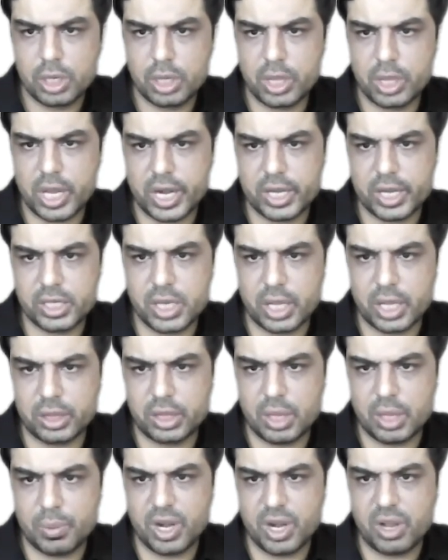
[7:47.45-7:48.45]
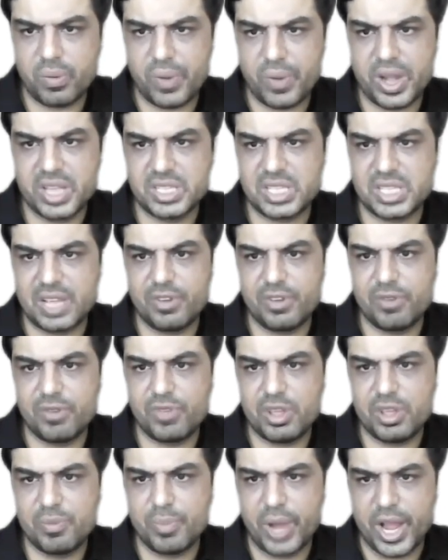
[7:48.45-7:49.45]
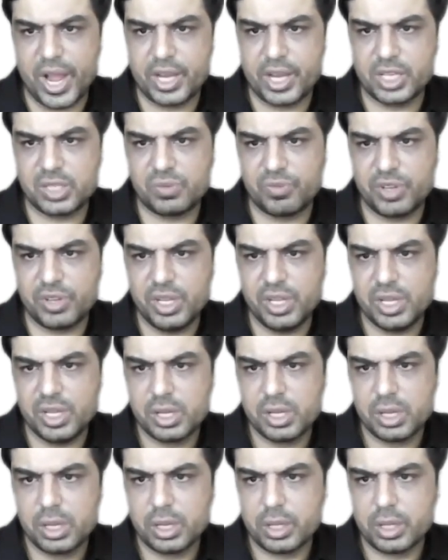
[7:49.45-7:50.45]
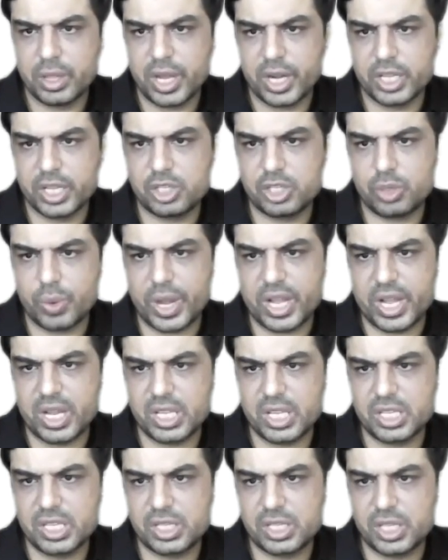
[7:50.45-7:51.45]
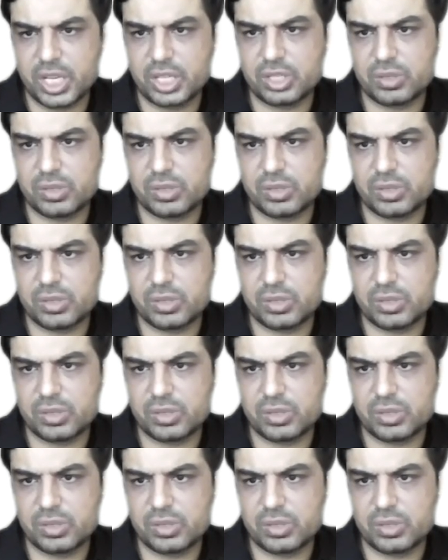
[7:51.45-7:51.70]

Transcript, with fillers: That is nothing but 27V minus V, that is 26V.